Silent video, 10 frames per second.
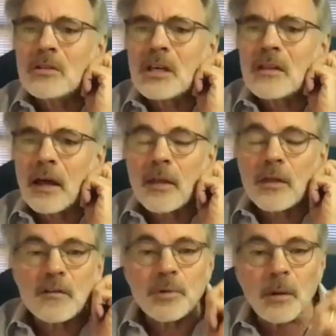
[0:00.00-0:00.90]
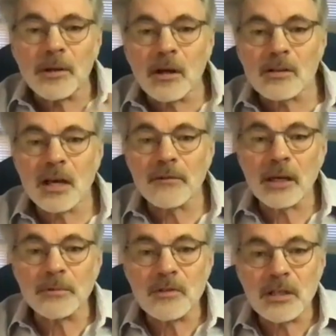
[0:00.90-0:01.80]
the other three have probably gone to have a
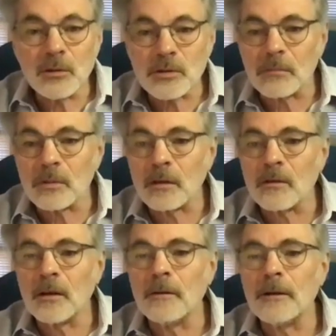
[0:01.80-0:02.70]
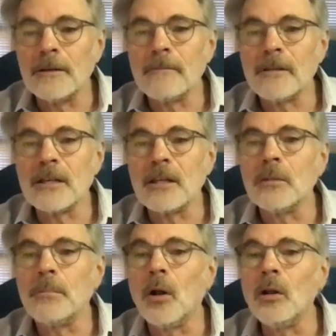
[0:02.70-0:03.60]
cup of tea or something. So let's end
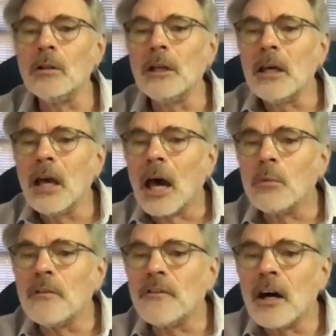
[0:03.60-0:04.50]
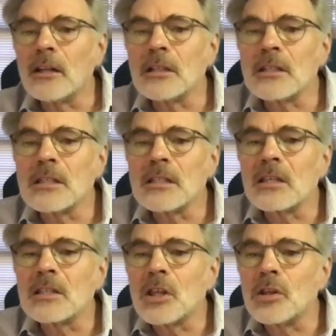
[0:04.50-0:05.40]
the poll. And we found that
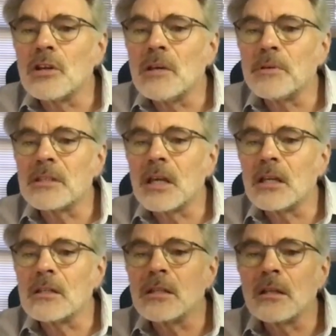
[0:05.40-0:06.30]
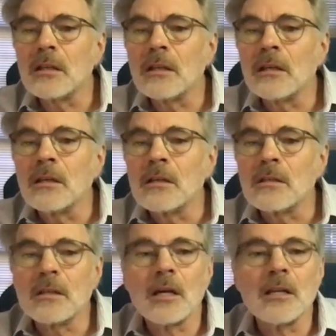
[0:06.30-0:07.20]
63%
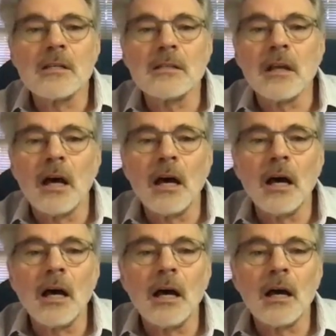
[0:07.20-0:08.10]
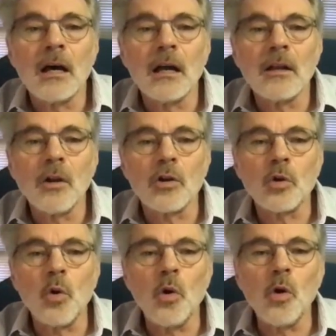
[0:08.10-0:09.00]
said not at
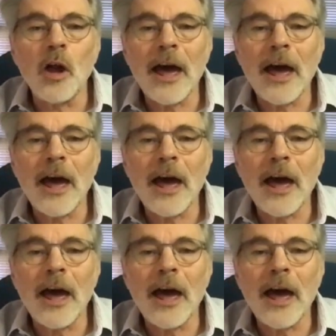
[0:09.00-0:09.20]
all,